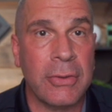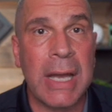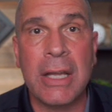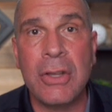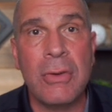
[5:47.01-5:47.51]
I
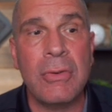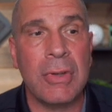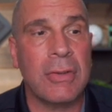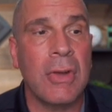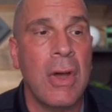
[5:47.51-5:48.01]
can use
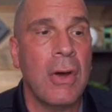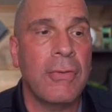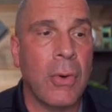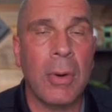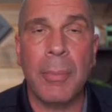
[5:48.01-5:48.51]
this
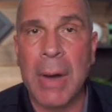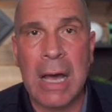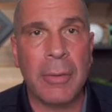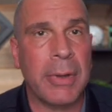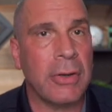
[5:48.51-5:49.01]
for
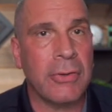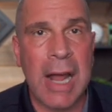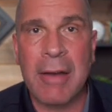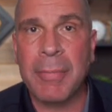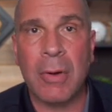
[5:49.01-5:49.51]
bottle beer,
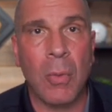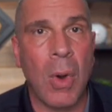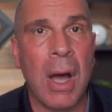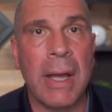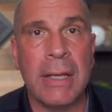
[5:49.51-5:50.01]
draft beer,
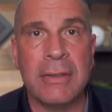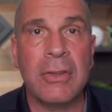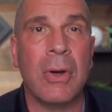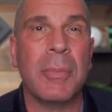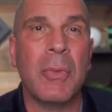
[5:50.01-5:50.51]
wine, and so
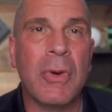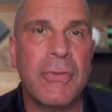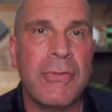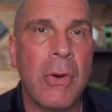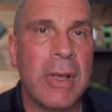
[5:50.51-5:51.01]
on, but we're
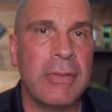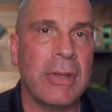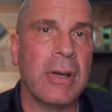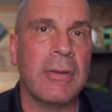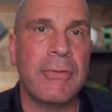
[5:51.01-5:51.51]

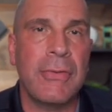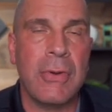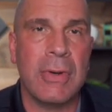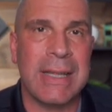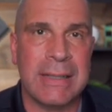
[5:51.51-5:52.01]
focusing on
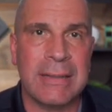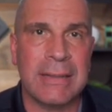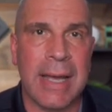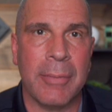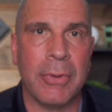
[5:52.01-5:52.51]
food in this
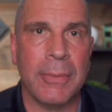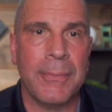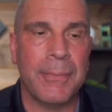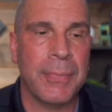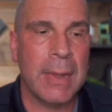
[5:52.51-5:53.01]
example.
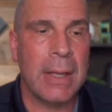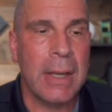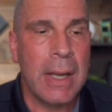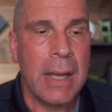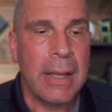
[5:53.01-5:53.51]

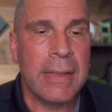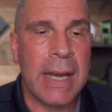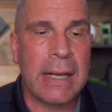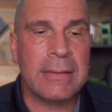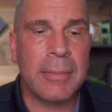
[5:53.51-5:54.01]
The
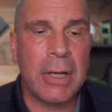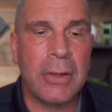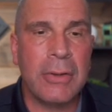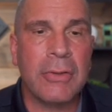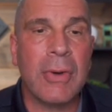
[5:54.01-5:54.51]
next thing I'm going to
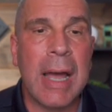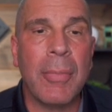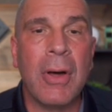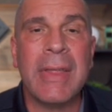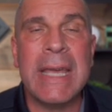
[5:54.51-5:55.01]
do is grab
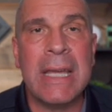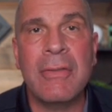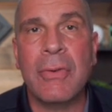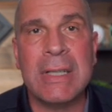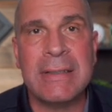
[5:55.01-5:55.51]
all the
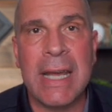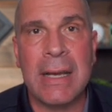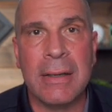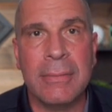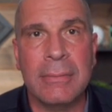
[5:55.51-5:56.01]
invoice data.